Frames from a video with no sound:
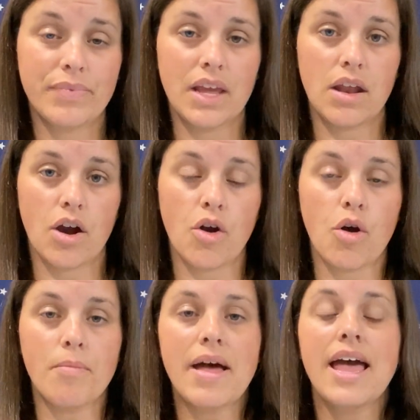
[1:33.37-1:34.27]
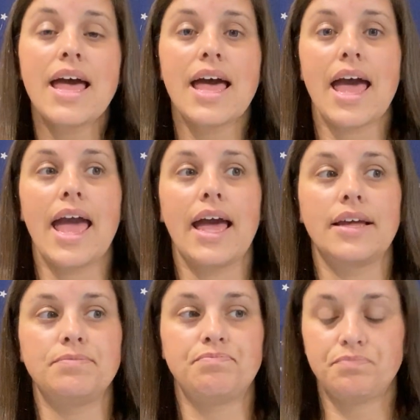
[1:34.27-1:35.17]
in our home.
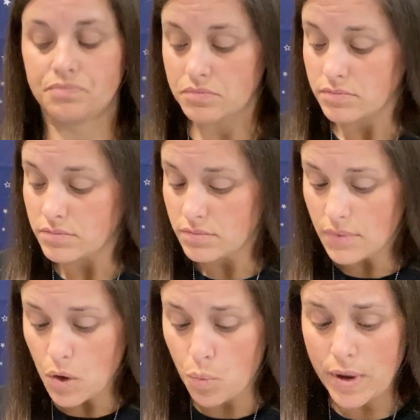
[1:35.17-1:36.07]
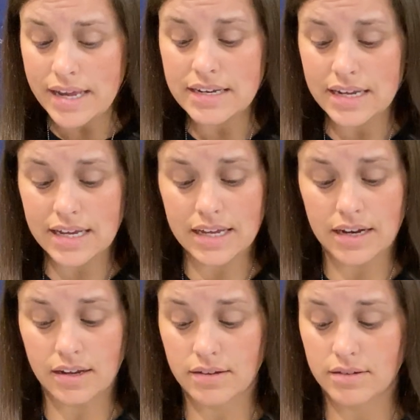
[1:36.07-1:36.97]
And we did,